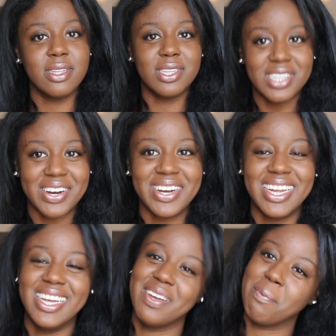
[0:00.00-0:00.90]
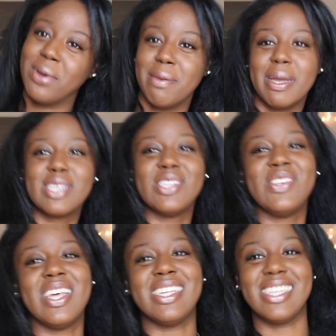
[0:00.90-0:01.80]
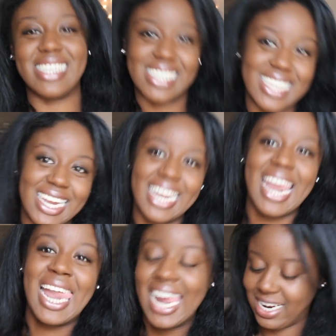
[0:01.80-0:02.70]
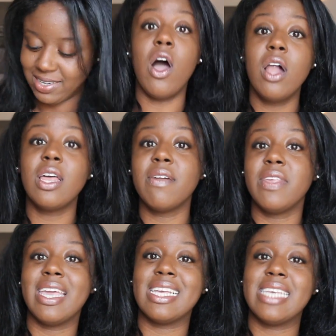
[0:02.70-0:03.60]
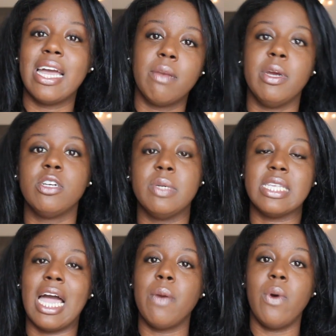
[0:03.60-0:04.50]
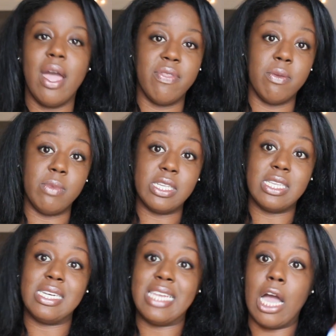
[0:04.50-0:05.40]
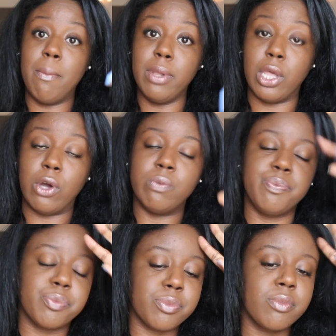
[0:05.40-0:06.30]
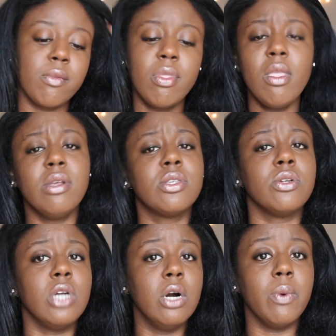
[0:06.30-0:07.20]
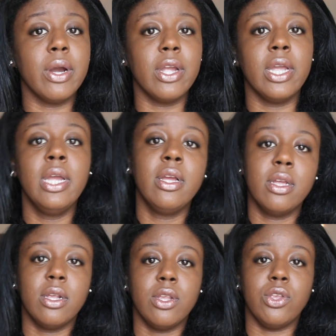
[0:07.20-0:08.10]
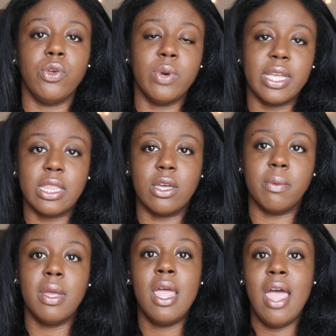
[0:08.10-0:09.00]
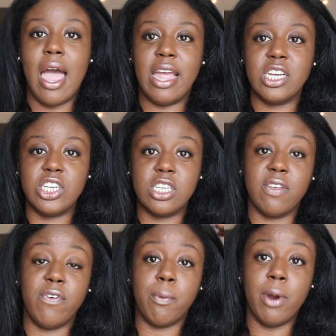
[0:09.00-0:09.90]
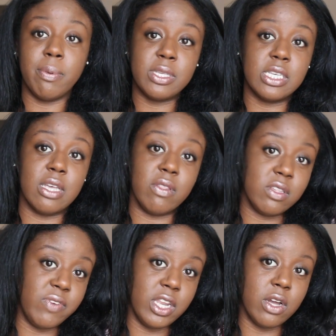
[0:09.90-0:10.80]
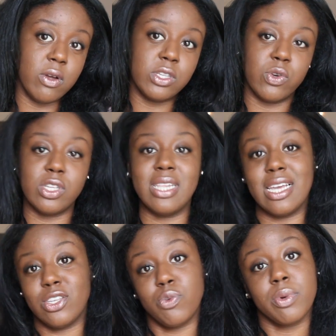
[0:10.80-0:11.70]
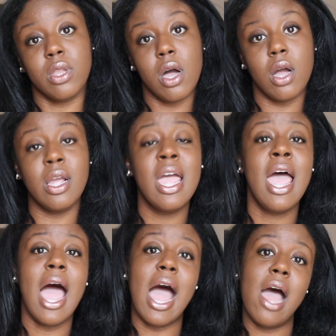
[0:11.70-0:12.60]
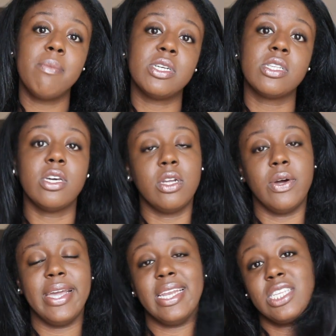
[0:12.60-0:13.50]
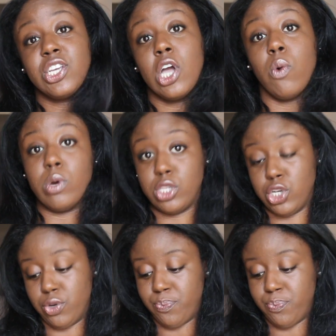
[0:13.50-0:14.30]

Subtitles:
Sorry, bring it back to 2016. All of the exact measurements, I will have them listed down below, so don't worry, you will get them. It's just for purposes of this video, so it's not super long. I'm just gonna go ahead and tell y'all what to do.